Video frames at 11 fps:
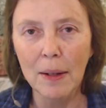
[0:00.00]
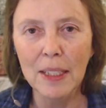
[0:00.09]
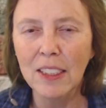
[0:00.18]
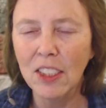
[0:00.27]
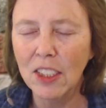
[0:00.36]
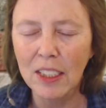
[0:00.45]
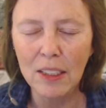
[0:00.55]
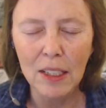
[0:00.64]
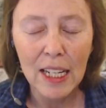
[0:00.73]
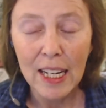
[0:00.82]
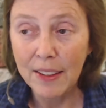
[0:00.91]
it's just,
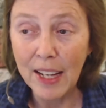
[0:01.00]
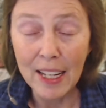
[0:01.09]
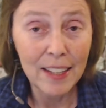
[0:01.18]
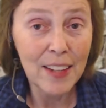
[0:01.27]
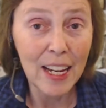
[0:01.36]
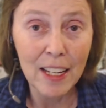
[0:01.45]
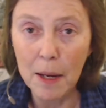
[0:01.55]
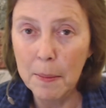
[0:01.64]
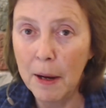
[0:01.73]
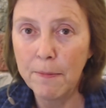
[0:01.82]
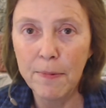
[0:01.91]
they
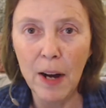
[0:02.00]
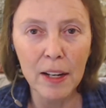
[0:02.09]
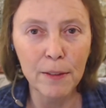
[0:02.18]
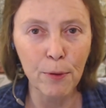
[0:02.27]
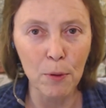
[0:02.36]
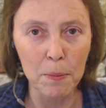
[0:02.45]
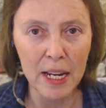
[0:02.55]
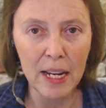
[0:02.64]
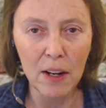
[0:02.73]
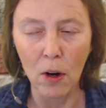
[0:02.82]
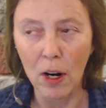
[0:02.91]
come up fine for
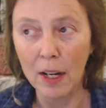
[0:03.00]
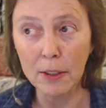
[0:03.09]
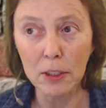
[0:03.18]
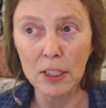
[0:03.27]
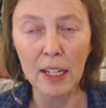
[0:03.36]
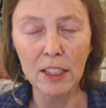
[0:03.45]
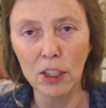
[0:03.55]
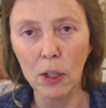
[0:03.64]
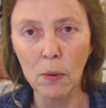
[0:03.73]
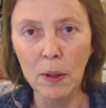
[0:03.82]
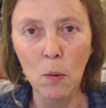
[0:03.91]
me, or other sites
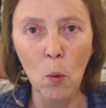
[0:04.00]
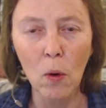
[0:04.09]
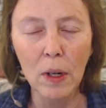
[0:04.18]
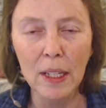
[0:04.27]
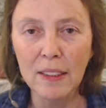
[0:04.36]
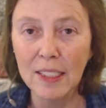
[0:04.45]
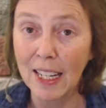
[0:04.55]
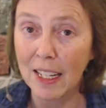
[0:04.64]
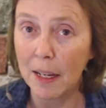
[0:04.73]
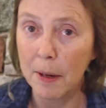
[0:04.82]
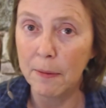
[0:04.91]
showing warnings, they
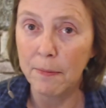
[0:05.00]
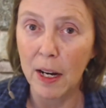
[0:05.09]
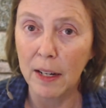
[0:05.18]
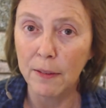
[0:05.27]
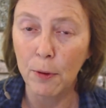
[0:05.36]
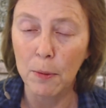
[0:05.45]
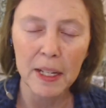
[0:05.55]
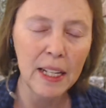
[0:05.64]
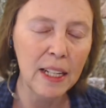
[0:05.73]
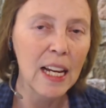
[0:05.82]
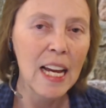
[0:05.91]
come up fine for
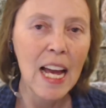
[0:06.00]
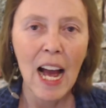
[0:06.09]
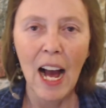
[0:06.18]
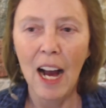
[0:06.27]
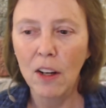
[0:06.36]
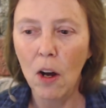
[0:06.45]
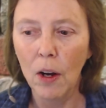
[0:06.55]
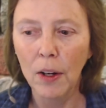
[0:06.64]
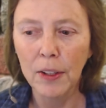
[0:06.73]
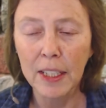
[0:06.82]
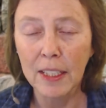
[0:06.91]
me. I
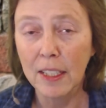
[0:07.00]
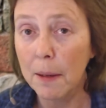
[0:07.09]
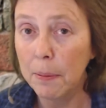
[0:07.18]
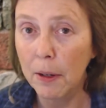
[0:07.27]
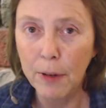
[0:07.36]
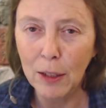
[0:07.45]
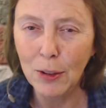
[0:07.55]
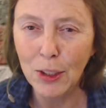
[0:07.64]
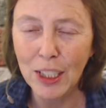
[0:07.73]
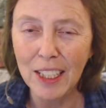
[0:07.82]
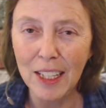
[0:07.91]
called a couple of
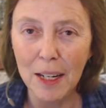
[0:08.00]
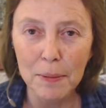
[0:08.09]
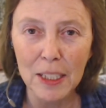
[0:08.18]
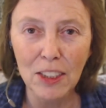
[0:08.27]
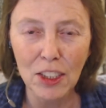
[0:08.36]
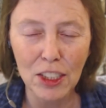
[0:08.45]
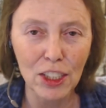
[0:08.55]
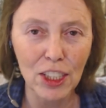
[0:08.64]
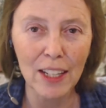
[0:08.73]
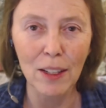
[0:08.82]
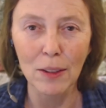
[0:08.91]
hosting companies to
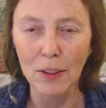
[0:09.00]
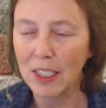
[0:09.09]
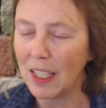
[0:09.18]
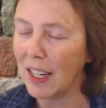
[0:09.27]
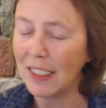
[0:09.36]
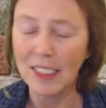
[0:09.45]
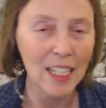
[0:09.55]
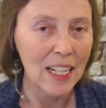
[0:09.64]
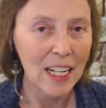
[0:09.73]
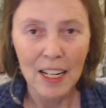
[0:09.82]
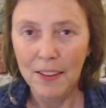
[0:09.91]
check on sites.
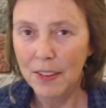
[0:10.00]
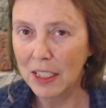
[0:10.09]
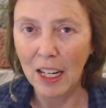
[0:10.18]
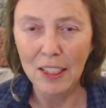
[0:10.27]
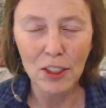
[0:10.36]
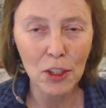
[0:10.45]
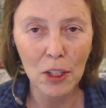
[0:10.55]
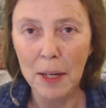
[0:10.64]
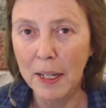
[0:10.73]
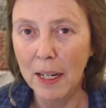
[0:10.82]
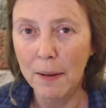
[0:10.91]
The sites are
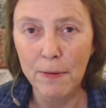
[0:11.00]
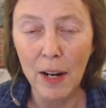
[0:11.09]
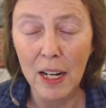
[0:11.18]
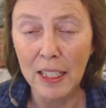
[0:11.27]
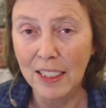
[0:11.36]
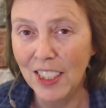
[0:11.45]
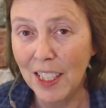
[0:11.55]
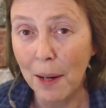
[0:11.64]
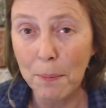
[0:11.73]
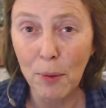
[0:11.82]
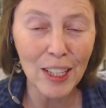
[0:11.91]
coming up fine in
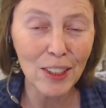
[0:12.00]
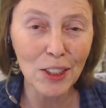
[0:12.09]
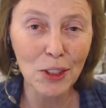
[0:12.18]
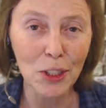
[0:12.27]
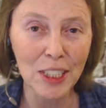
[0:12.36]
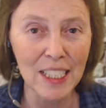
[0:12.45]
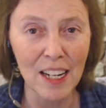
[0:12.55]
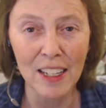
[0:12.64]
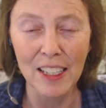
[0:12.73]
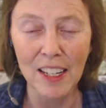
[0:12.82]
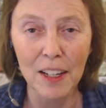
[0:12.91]
some browsers and
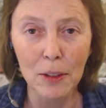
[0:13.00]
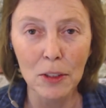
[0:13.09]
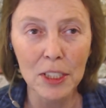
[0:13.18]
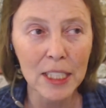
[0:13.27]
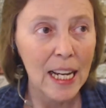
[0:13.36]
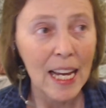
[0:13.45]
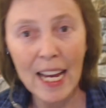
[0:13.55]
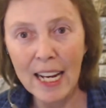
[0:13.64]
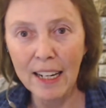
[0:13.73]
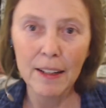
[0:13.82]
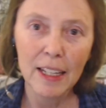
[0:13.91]
not in others.
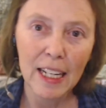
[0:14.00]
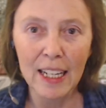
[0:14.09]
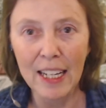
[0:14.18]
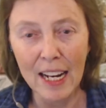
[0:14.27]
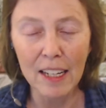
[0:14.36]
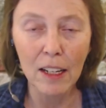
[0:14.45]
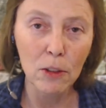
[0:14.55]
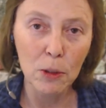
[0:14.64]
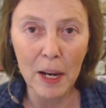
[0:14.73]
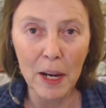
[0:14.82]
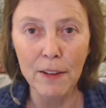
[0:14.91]
And it kind of
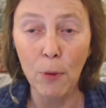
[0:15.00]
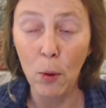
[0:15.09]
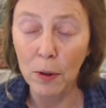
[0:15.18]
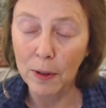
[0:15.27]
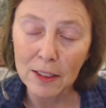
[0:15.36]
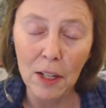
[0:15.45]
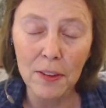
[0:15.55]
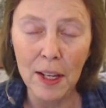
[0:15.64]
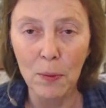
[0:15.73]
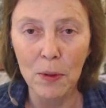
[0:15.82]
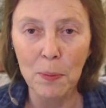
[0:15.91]
goes back and forth. I saw
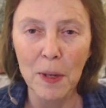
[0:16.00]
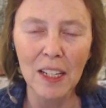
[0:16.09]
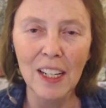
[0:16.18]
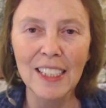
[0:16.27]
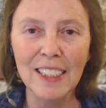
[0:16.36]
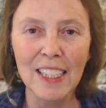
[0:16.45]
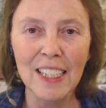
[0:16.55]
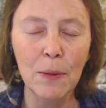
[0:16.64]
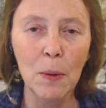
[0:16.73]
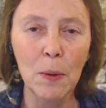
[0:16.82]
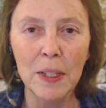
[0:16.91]
that with my client
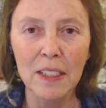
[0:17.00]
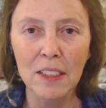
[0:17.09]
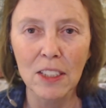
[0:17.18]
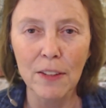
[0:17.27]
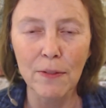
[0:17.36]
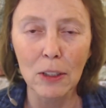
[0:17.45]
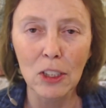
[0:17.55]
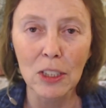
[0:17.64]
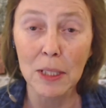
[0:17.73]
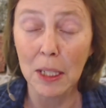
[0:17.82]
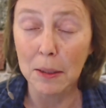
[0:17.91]
today when we did his
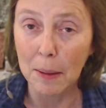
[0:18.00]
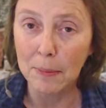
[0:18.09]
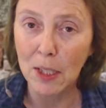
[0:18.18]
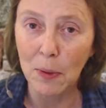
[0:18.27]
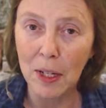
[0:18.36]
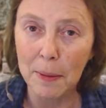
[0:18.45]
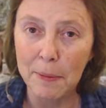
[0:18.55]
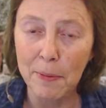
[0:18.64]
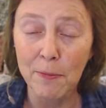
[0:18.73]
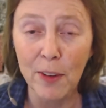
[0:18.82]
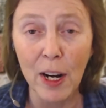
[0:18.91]
conversion. Sometimes it would come
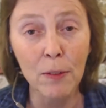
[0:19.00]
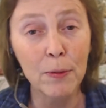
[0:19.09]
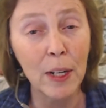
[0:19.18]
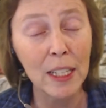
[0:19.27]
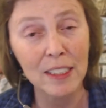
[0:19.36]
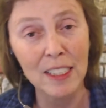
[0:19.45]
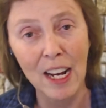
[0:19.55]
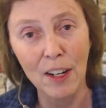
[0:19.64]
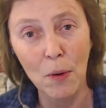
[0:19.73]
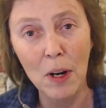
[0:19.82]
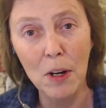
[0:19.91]
up in Firefox and
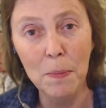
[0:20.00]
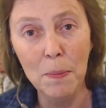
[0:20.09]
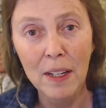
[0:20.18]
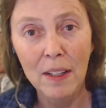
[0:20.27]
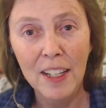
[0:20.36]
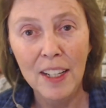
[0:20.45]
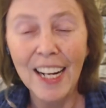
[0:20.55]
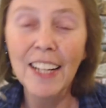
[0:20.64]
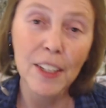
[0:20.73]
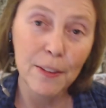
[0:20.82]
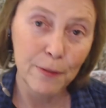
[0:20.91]
not Chrome,
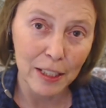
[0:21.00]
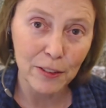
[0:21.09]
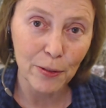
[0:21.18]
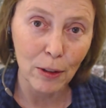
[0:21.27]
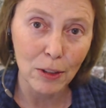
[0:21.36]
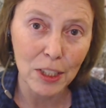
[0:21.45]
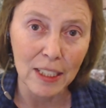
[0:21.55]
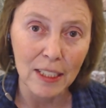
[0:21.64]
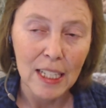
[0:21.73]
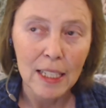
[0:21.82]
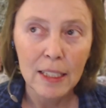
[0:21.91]
and then vice versa.
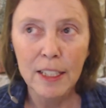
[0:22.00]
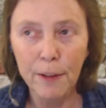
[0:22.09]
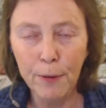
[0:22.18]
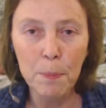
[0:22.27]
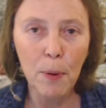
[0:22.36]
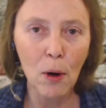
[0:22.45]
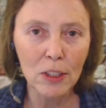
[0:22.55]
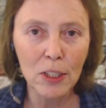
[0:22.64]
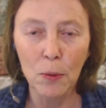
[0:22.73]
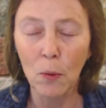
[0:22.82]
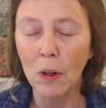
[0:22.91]
Different
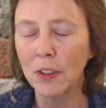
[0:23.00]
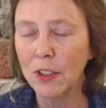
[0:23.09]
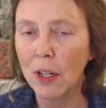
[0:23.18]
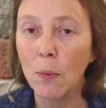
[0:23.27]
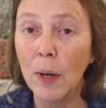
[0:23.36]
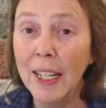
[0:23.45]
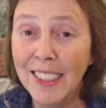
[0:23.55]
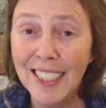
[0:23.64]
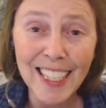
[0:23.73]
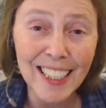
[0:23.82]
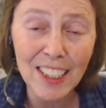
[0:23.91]
parts of the world. So I ran
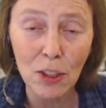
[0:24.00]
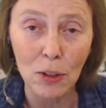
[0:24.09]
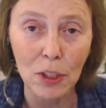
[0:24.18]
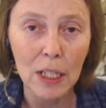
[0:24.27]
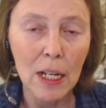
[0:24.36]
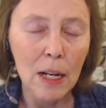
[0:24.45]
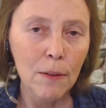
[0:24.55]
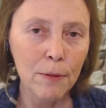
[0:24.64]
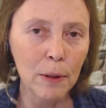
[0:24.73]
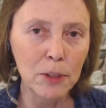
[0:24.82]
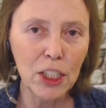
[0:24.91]
testers
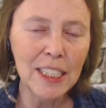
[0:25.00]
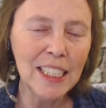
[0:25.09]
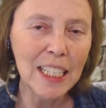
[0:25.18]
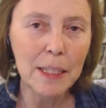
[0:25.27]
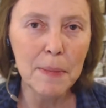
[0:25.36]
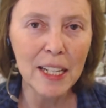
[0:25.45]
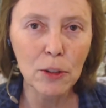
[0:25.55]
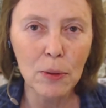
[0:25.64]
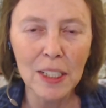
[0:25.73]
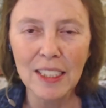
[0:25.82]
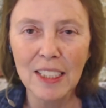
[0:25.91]
from GT
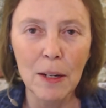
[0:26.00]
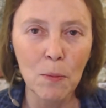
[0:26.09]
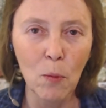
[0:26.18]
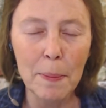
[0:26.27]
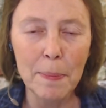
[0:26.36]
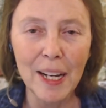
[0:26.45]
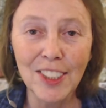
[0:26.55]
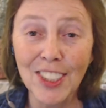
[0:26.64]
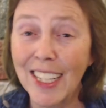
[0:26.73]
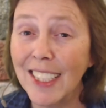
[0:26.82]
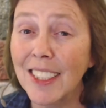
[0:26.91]
Metrics and web
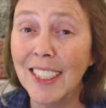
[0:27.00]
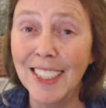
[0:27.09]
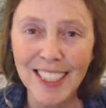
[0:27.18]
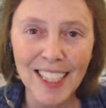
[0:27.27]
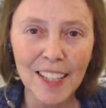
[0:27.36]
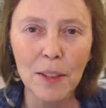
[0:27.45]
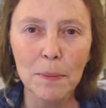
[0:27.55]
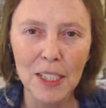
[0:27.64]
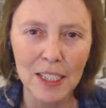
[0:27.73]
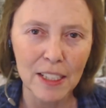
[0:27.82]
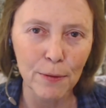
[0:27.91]
page tests and set them
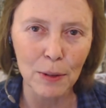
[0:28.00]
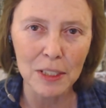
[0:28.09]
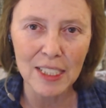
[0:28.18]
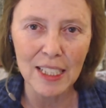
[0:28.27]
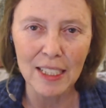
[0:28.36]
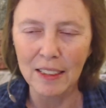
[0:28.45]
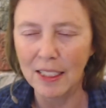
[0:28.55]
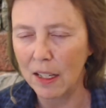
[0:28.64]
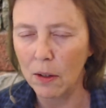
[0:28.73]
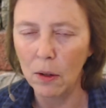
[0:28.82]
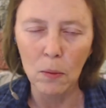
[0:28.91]
to different cities. And
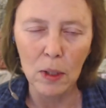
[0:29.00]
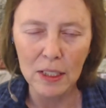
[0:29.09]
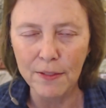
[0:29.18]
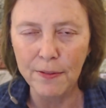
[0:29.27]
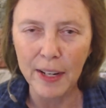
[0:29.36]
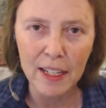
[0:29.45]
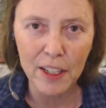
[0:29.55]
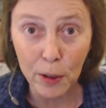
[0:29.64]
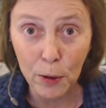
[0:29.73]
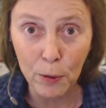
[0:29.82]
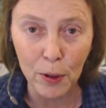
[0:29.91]
no, it wasn't
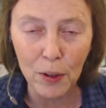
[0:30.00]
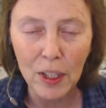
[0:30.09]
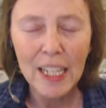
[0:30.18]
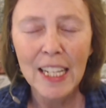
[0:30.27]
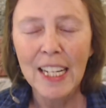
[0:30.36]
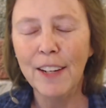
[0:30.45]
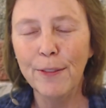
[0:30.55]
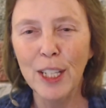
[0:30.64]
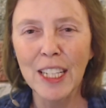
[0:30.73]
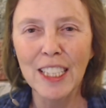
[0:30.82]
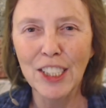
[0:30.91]
Vancouver. If you
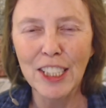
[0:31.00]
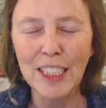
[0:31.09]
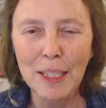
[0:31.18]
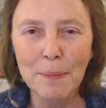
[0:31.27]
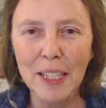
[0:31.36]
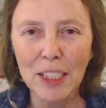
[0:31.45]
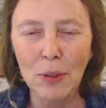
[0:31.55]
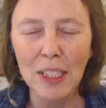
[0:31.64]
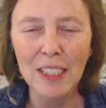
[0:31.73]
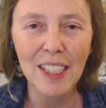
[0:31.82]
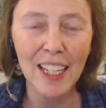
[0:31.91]
get a GT
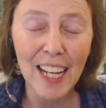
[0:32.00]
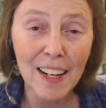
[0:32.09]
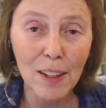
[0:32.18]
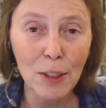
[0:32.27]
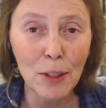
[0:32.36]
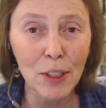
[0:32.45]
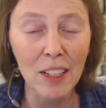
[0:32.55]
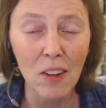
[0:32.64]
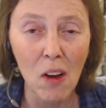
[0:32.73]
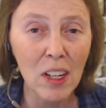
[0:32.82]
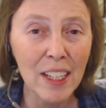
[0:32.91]
Metrics account, you can
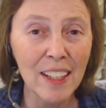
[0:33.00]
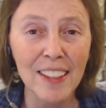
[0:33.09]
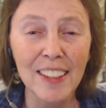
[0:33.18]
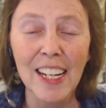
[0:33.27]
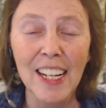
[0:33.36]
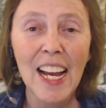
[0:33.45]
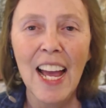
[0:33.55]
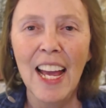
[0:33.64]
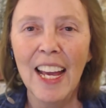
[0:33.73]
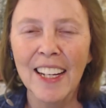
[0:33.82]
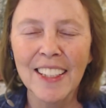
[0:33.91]
log in
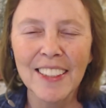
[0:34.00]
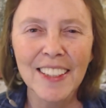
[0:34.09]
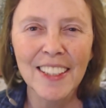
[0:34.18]
and